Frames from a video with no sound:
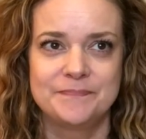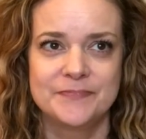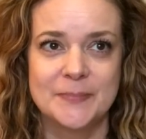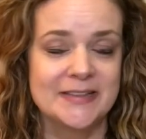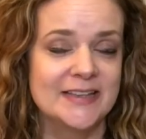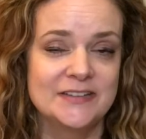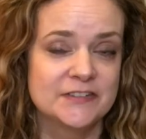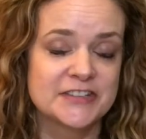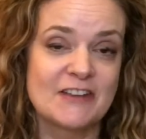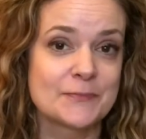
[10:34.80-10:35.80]
by the end
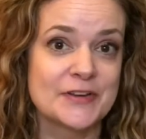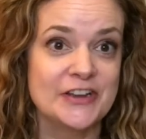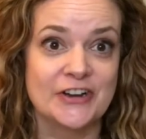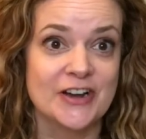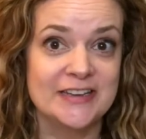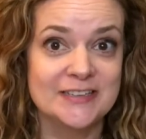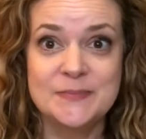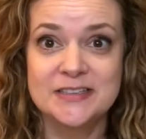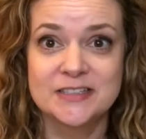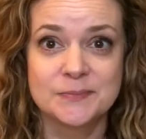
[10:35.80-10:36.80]
of sophomore year, I did
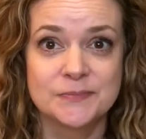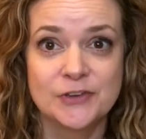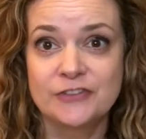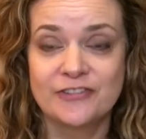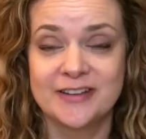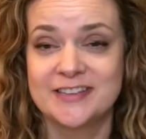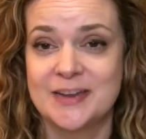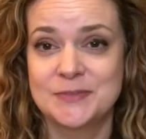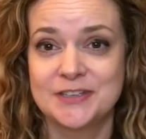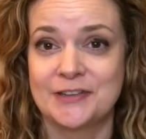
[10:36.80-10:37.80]
meet some good friends that
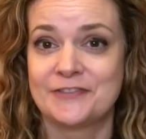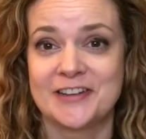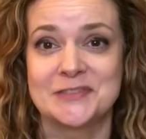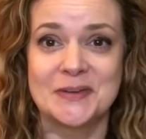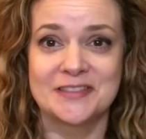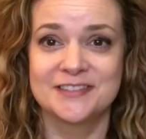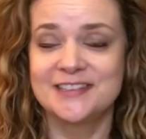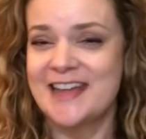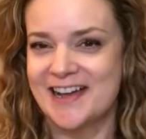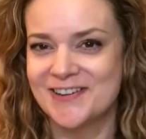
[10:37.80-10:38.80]
I'm still friends with
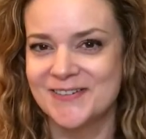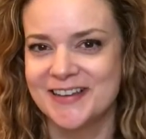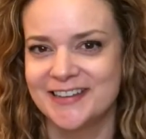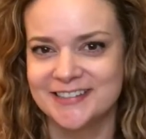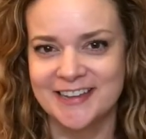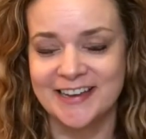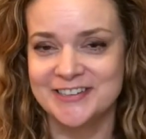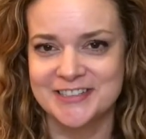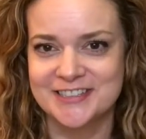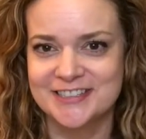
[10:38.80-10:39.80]
now, and I
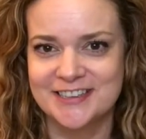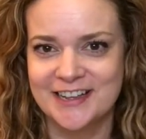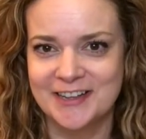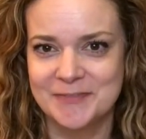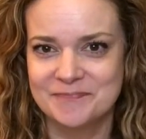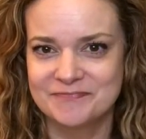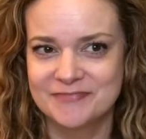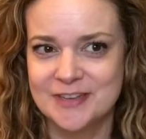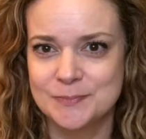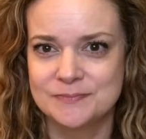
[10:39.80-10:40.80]
just
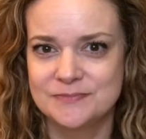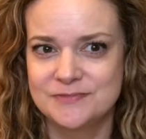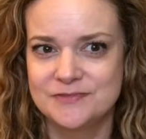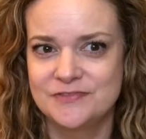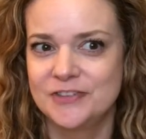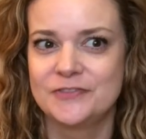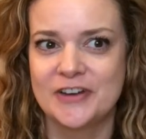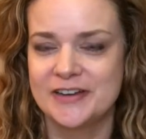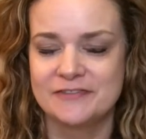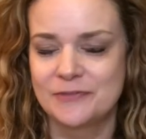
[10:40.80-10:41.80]
and feel
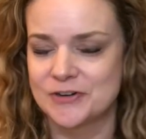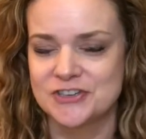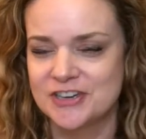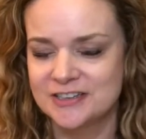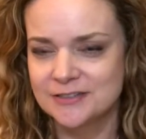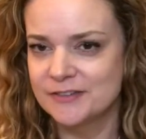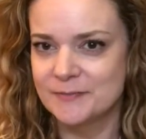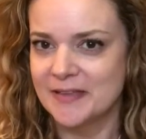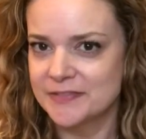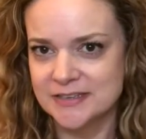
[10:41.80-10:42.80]
very fortunate to have
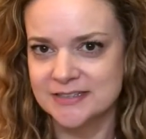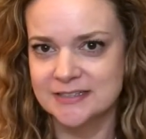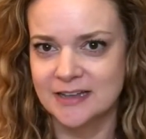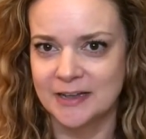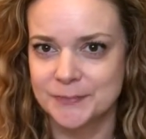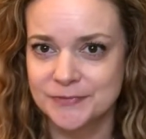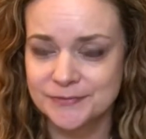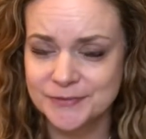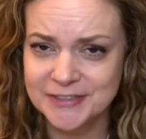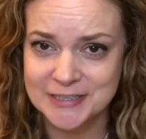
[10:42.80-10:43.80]
met these
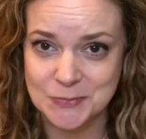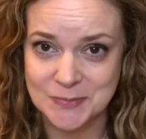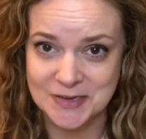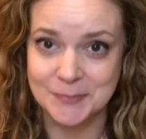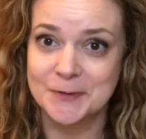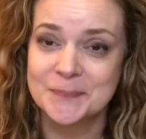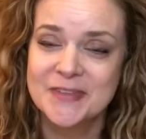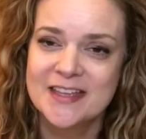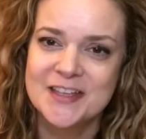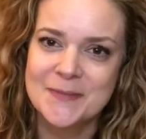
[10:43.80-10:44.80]
really sweet people
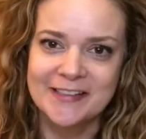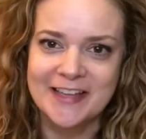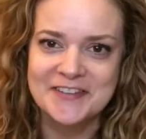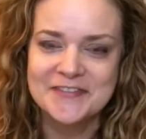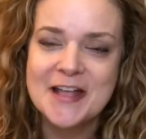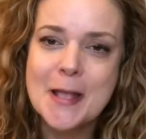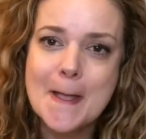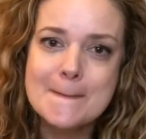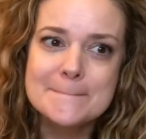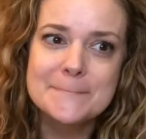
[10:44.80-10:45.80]
in my life.
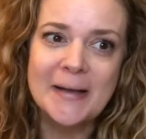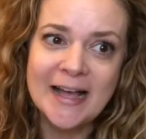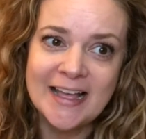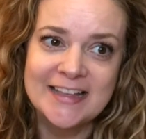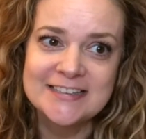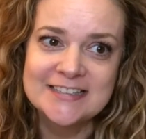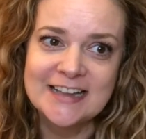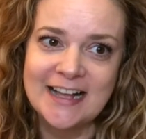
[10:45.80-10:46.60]
But